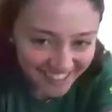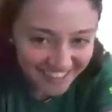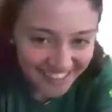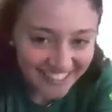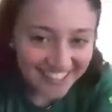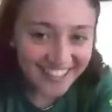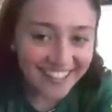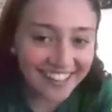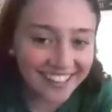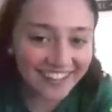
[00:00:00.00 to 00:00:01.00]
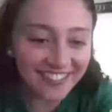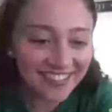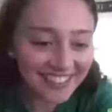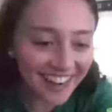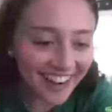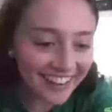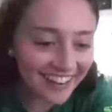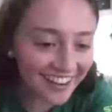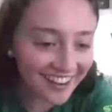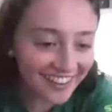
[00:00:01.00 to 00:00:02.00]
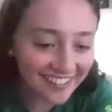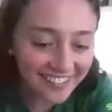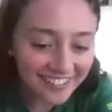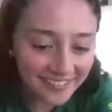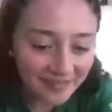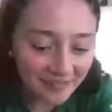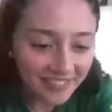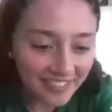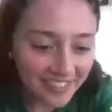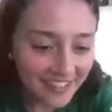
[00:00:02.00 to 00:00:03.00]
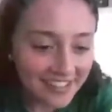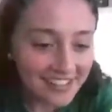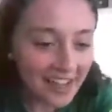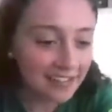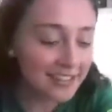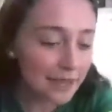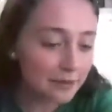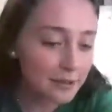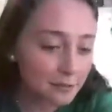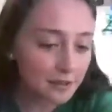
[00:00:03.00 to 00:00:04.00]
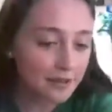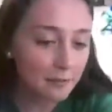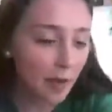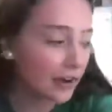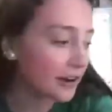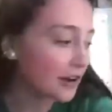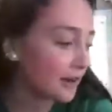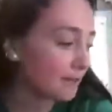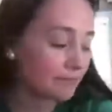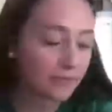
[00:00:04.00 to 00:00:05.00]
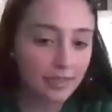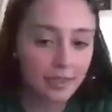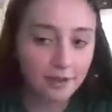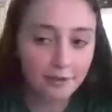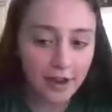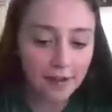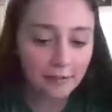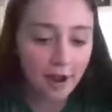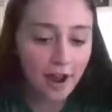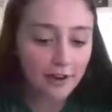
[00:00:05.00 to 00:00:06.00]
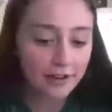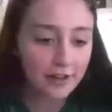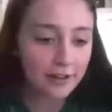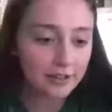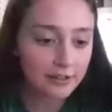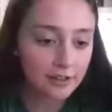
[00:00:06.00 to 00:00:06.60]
Here comes Taco. 7 tablespoons of butter, graham crackers,